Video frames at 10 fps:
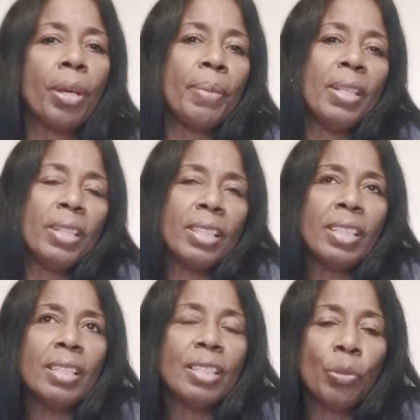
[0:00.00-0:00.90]
I mean, this
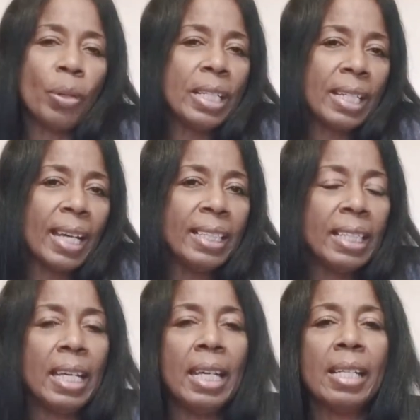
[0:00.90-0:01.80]
is
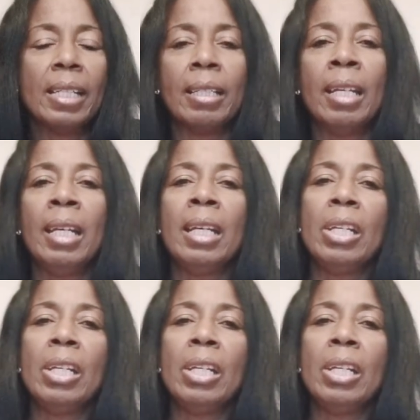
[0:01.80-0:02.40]
2019, and